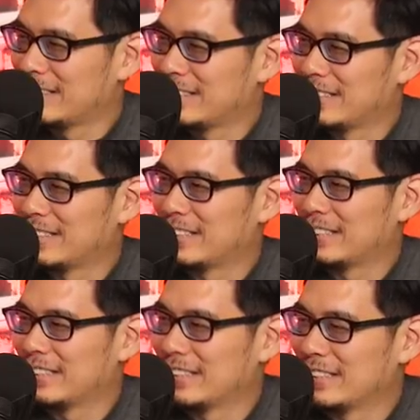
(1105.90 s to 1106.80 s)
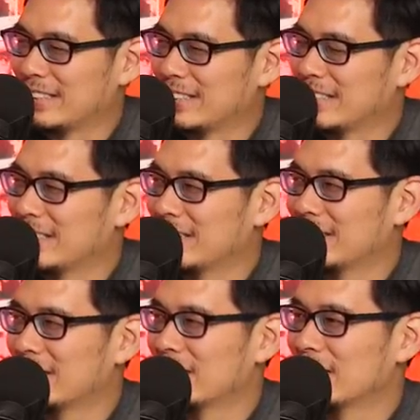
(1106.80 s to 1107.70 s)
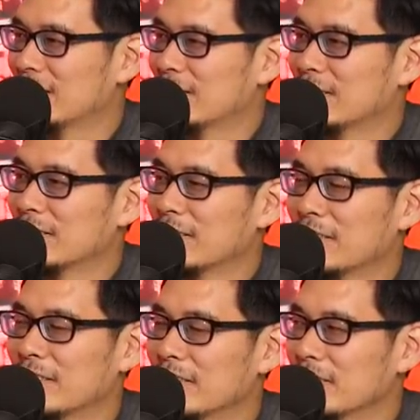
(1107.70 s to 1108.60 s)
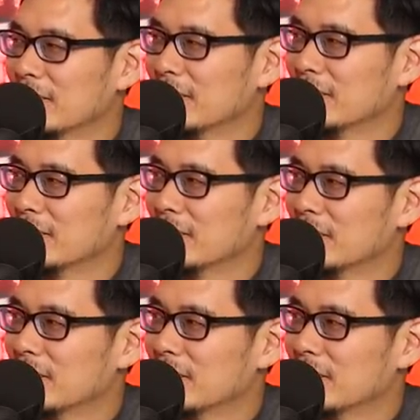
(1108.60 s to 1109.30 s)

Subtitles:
The person shown says nothing.